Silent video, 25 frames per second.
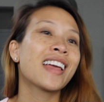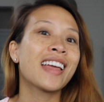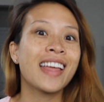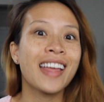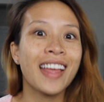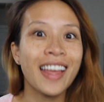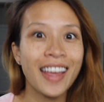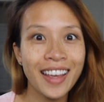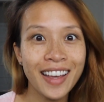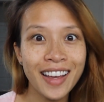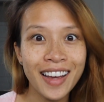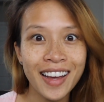
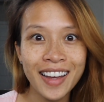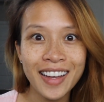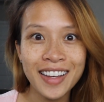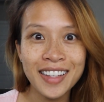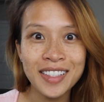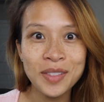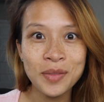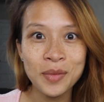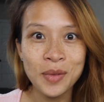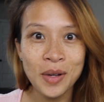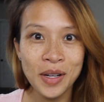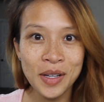Hey
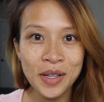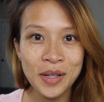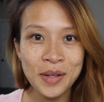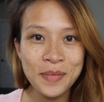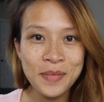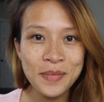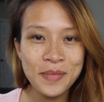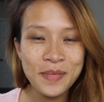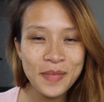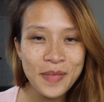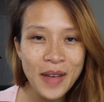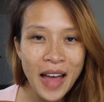guys,
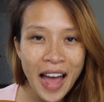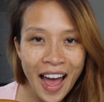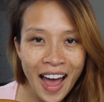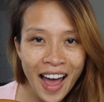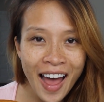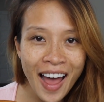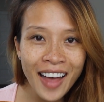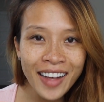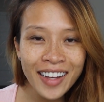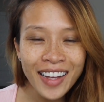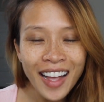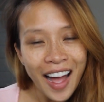welcome
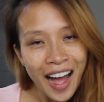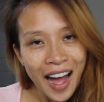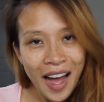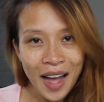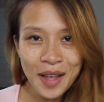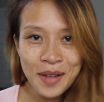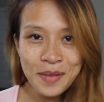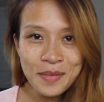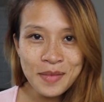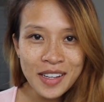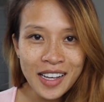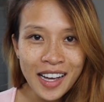back.
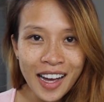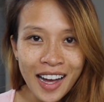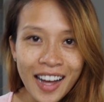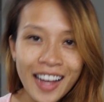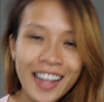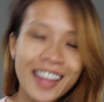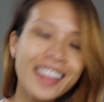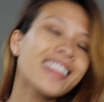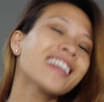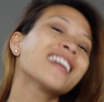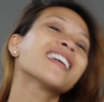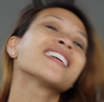I'm
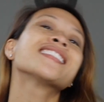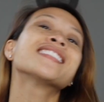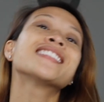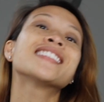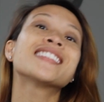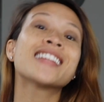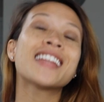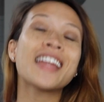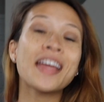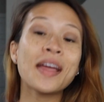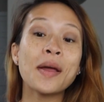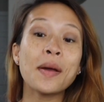Kylie and
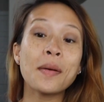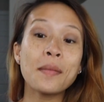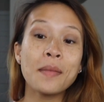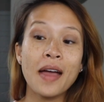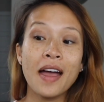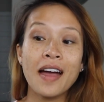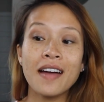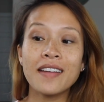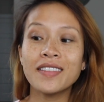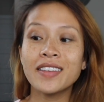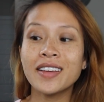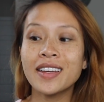today I'm
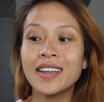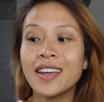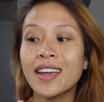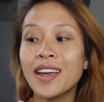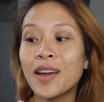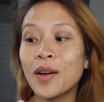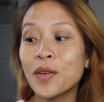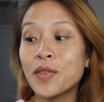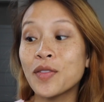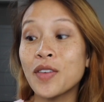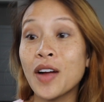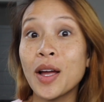having
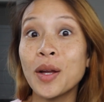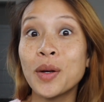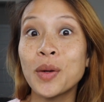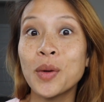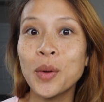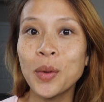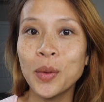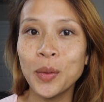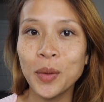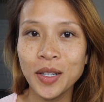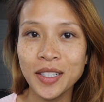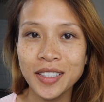air fried
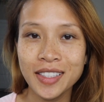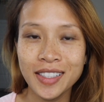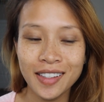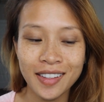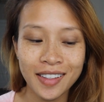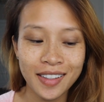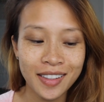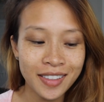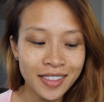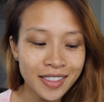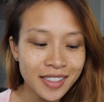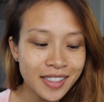corn
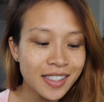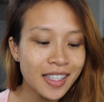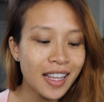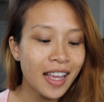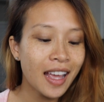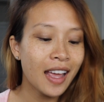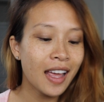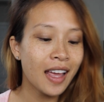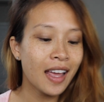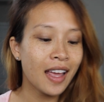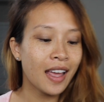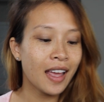dogs,
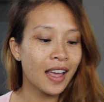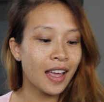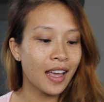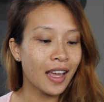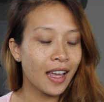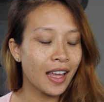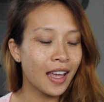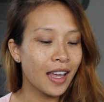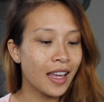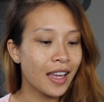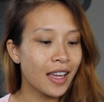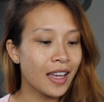
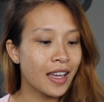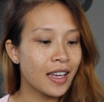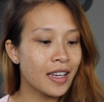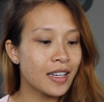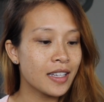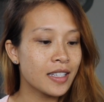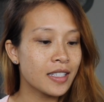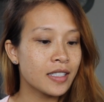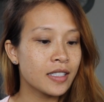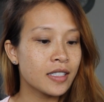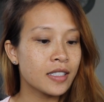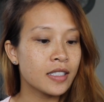
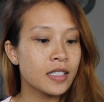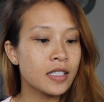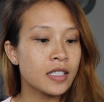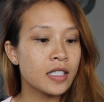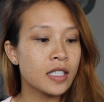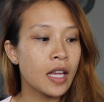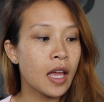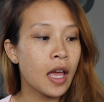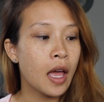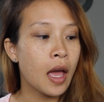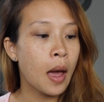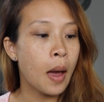
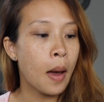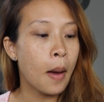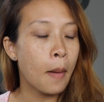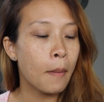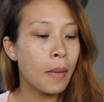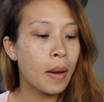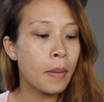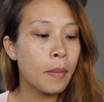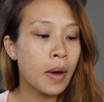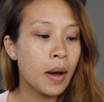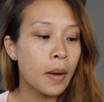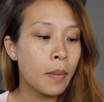and
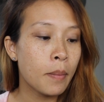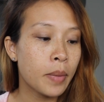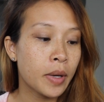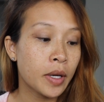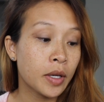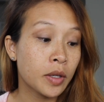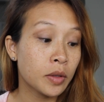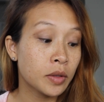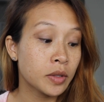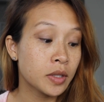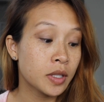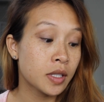my mom
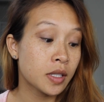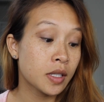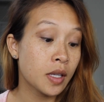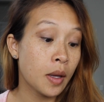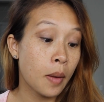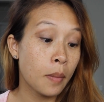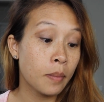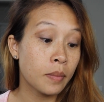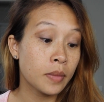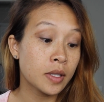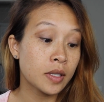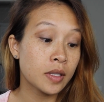pickled
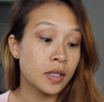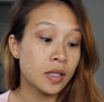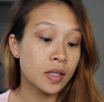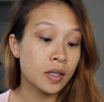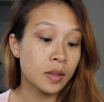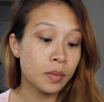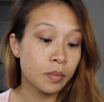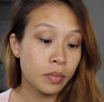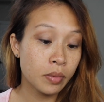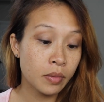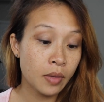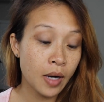some
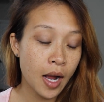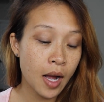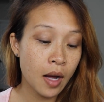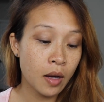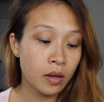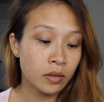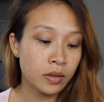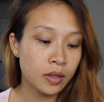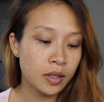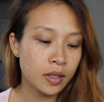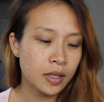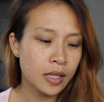
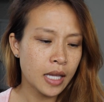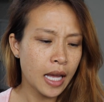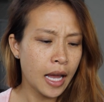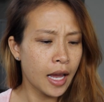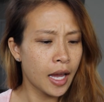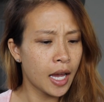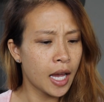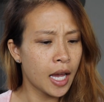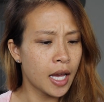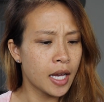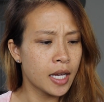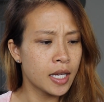sprouts
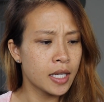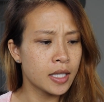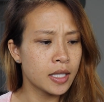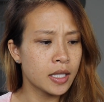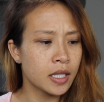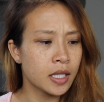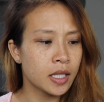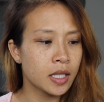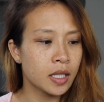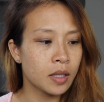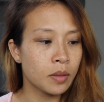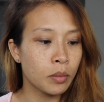
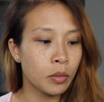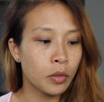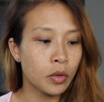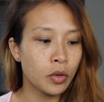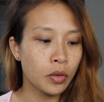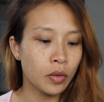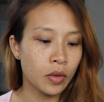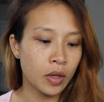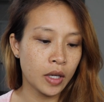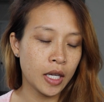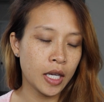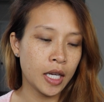and some
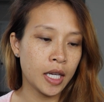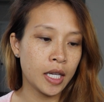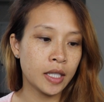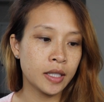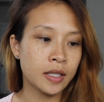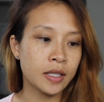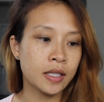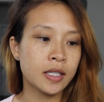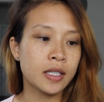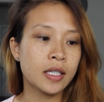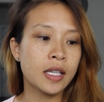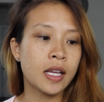
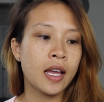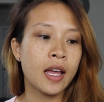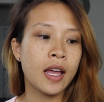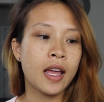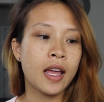greens